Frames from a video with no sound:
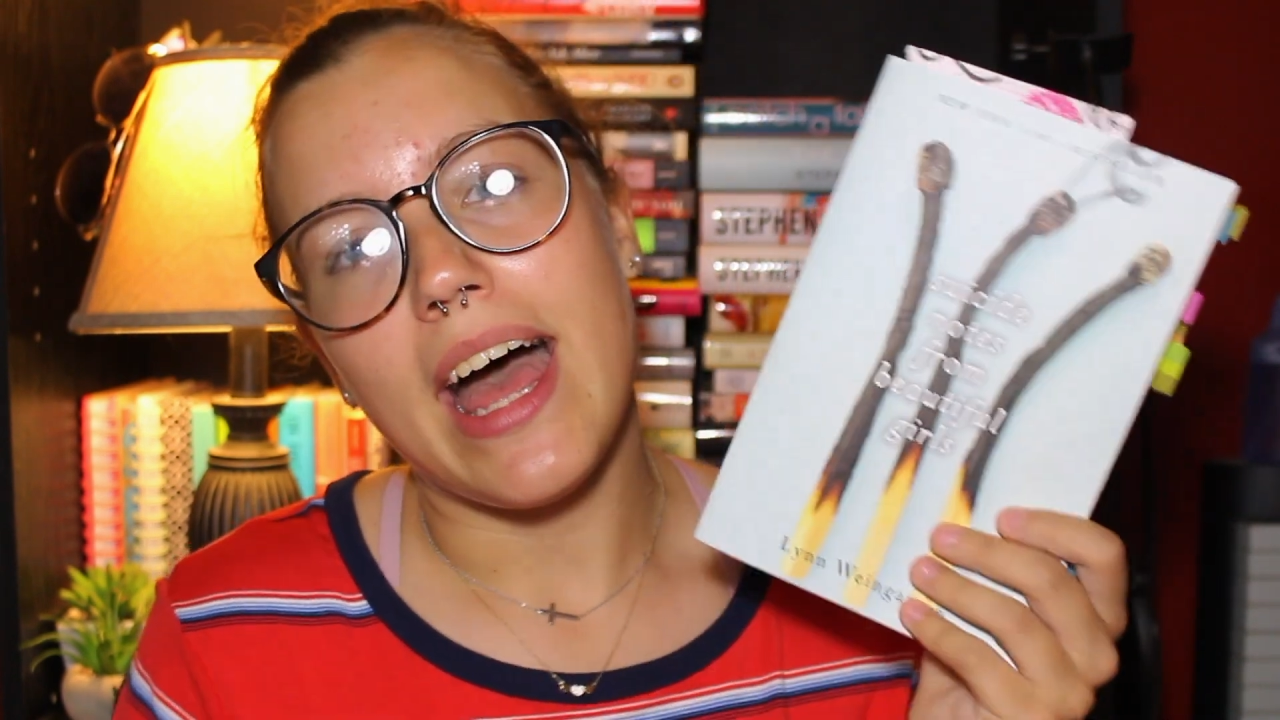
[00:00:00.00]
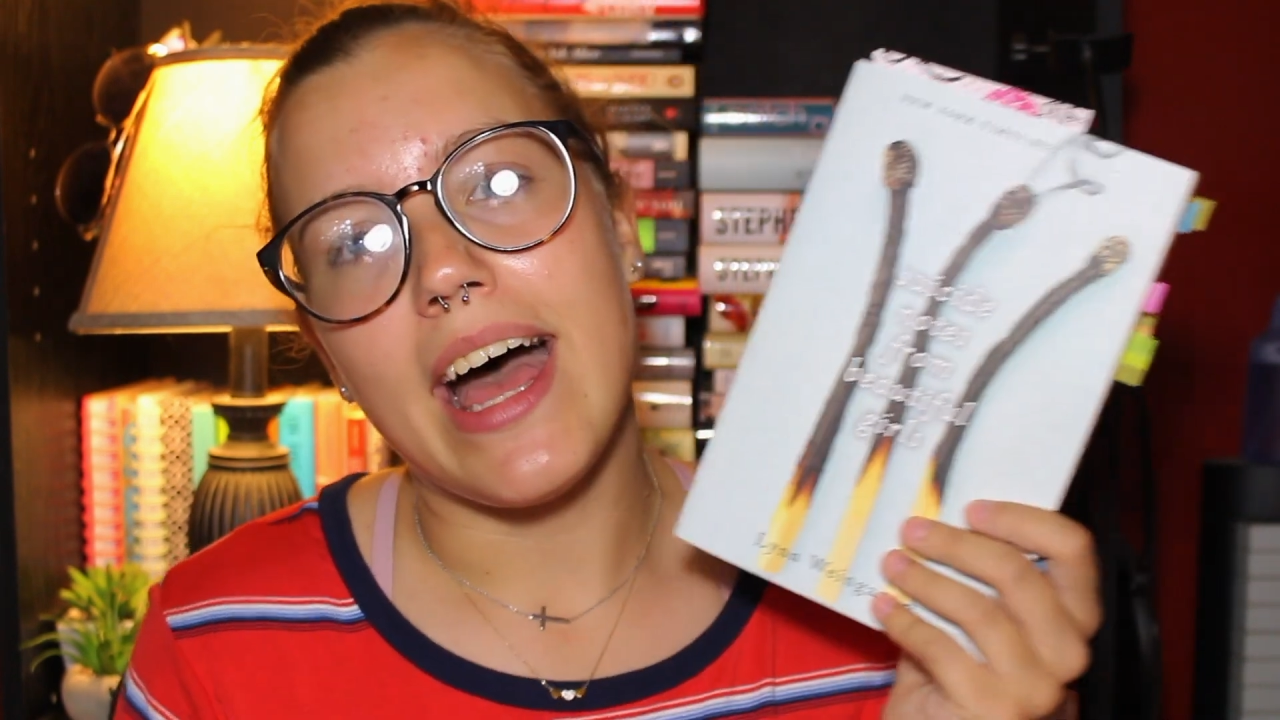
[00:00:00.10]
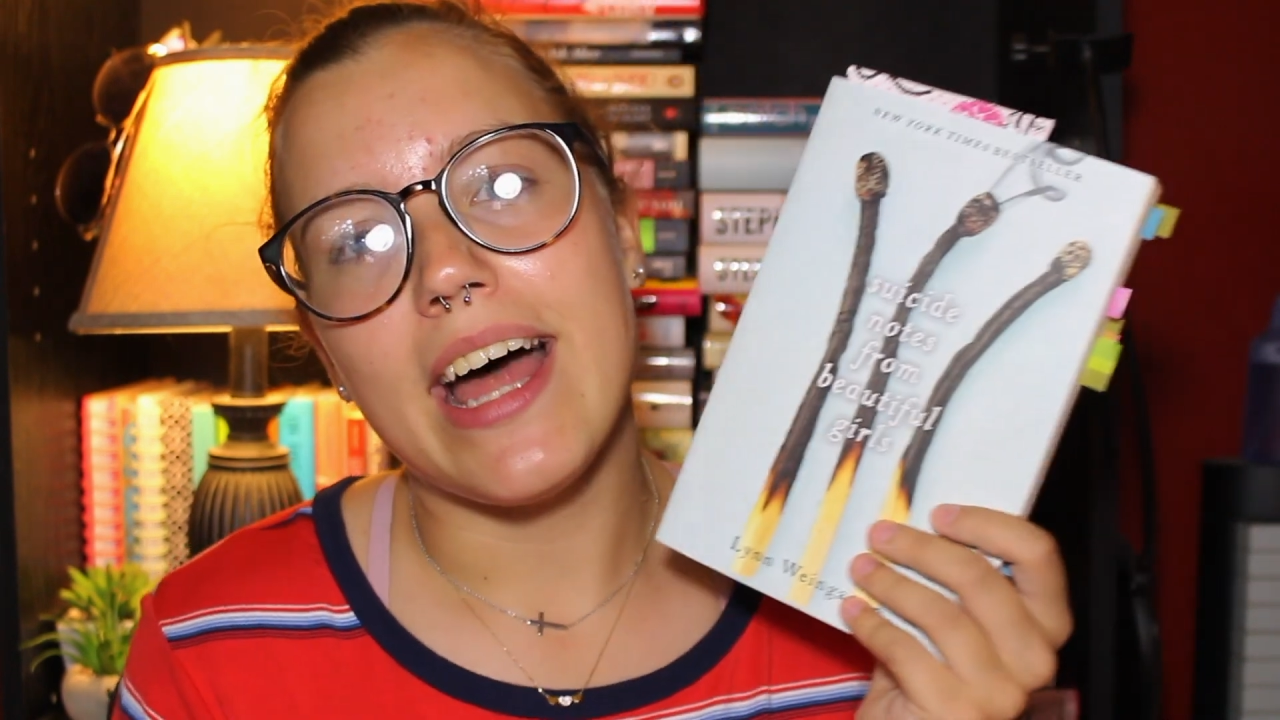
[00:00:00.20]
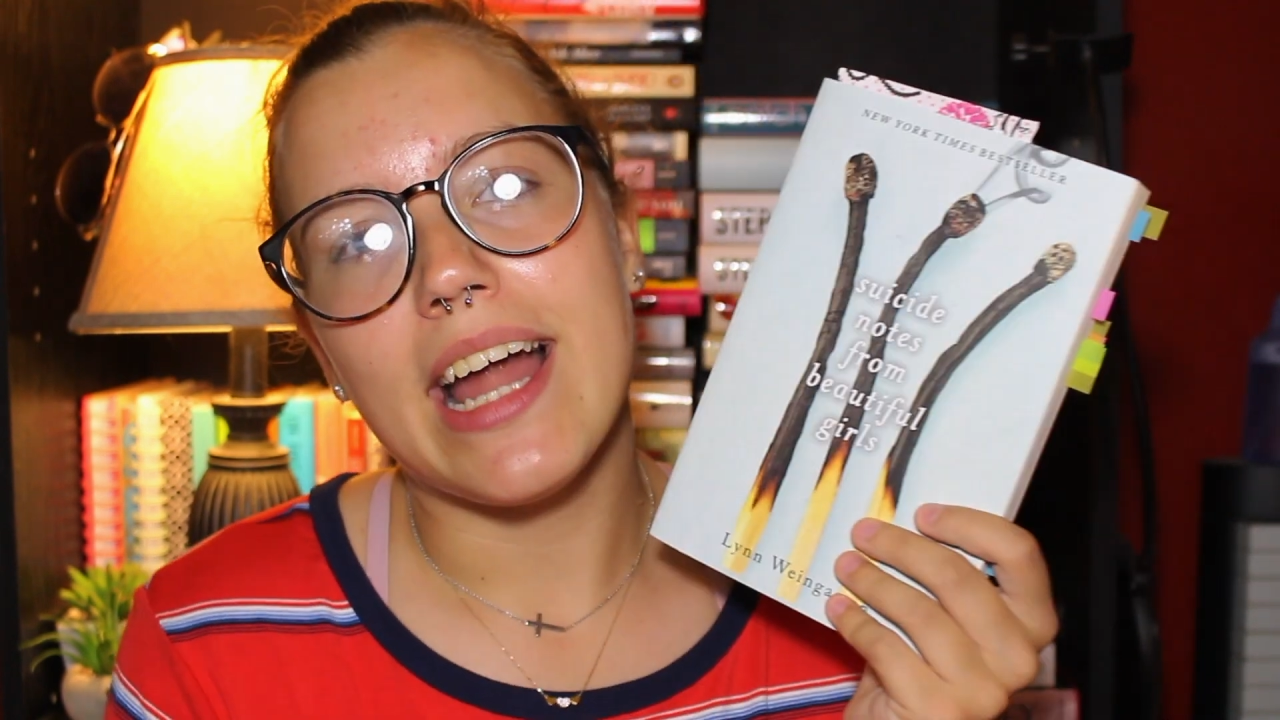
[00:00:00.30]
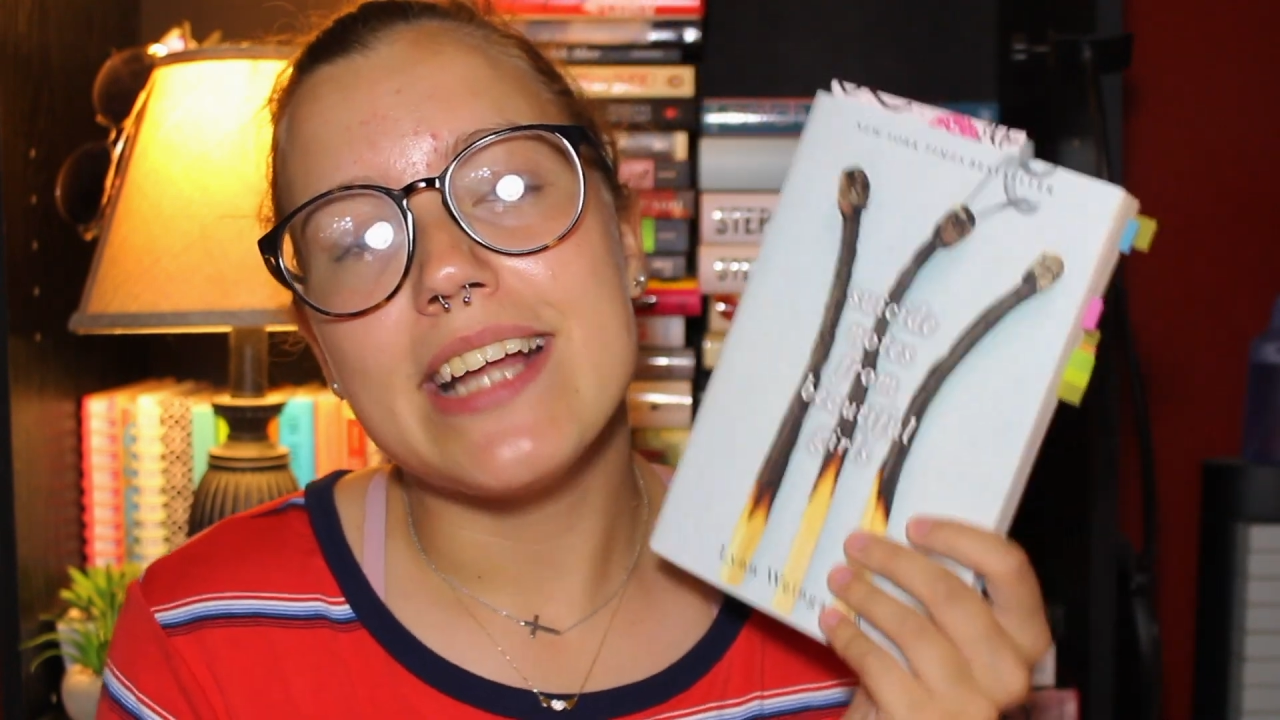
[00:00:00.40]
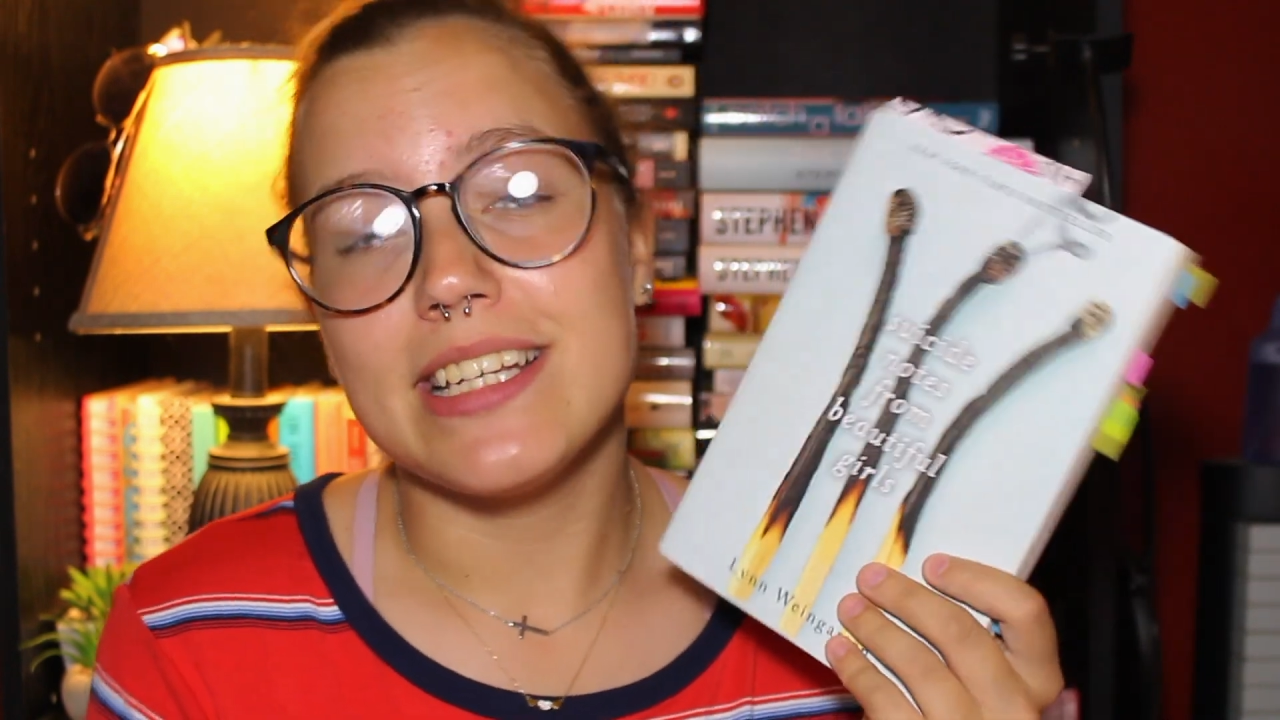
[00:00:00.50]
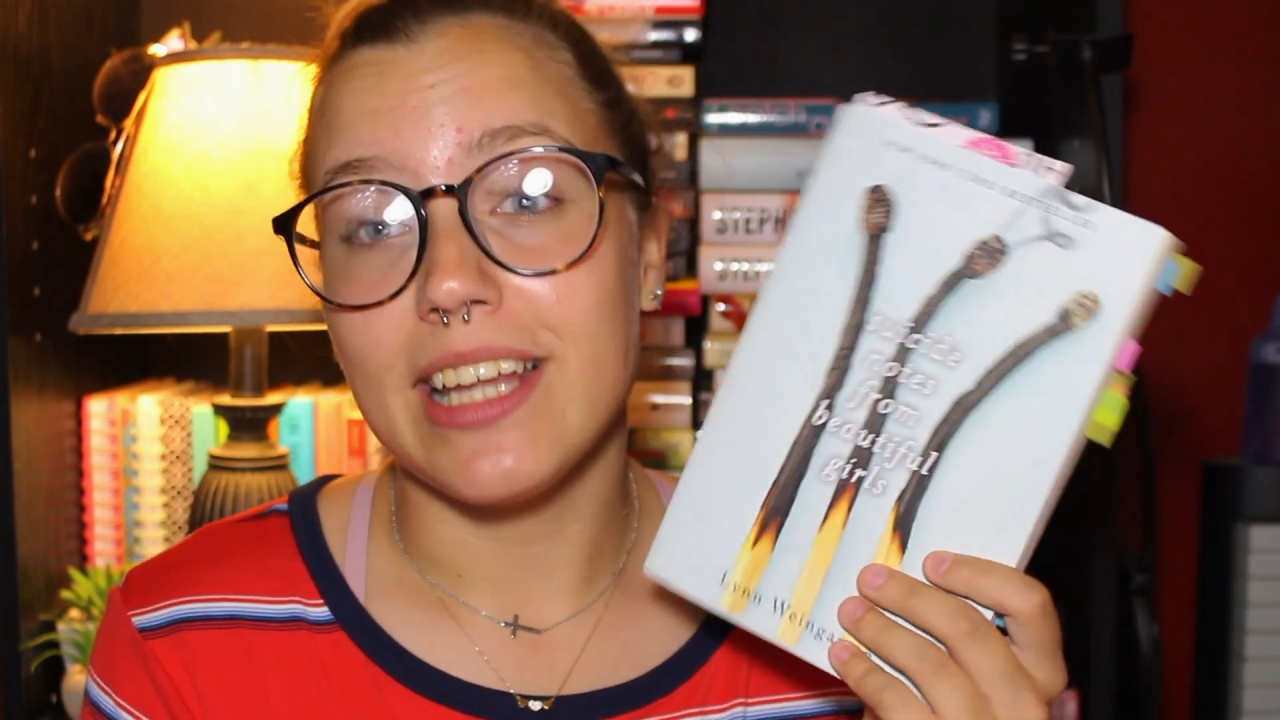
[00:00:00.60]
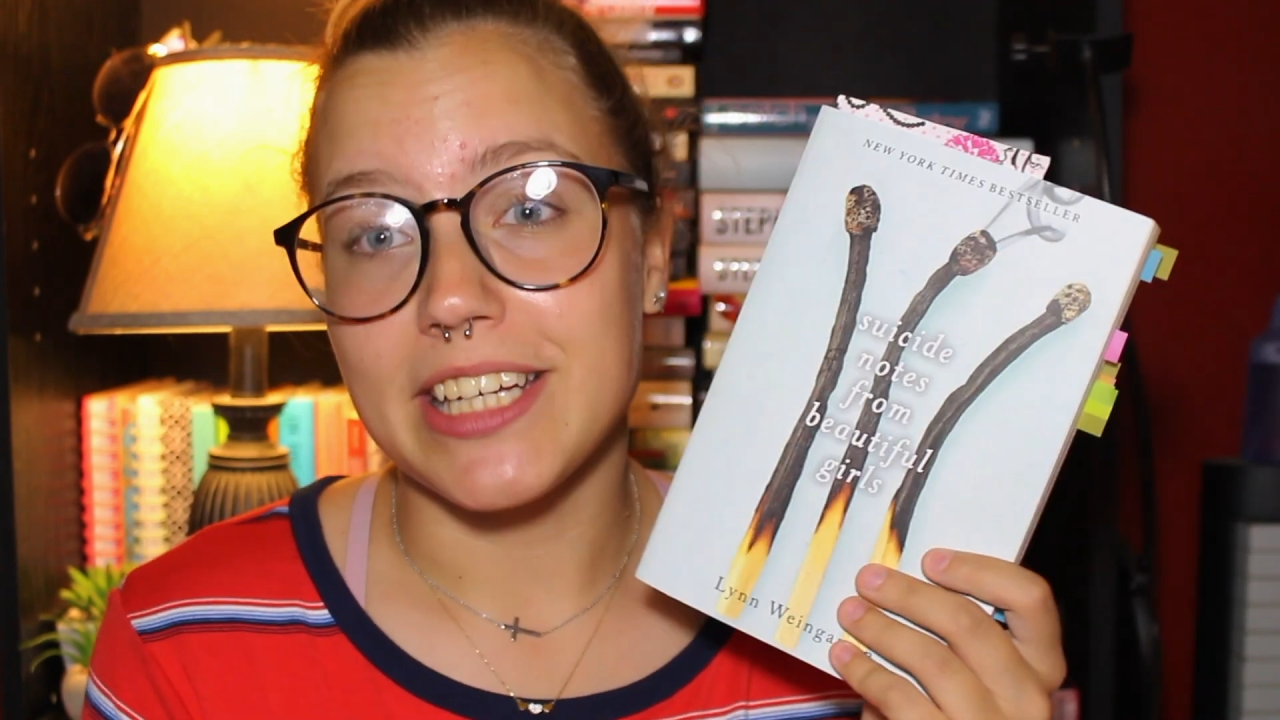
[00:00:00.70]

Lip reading: and I did